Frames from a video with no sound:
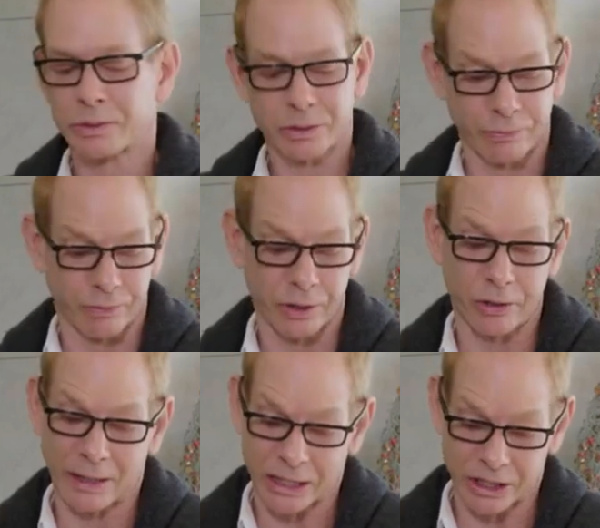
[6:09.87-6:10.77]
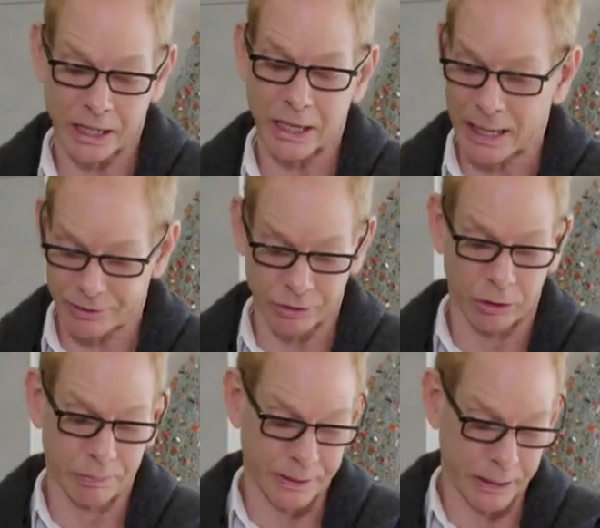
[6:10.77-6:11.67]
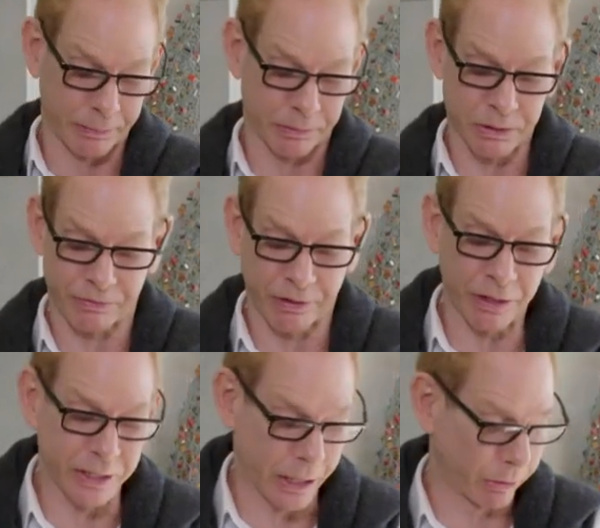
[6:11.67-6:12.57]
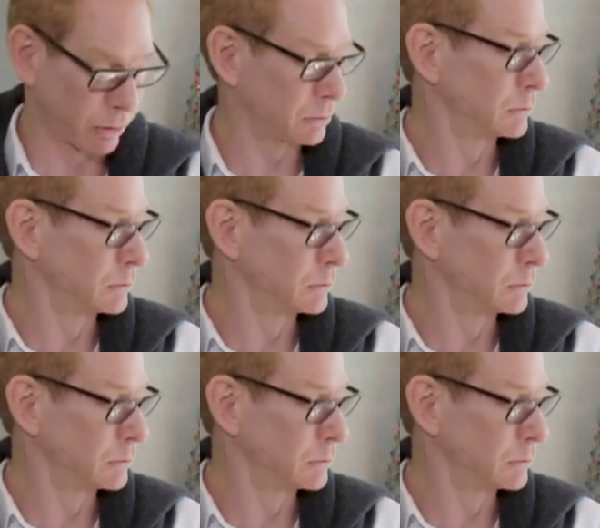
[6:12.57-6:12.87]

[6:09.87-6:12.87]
was the foyer, actually. I had to open it up. It was very narrow.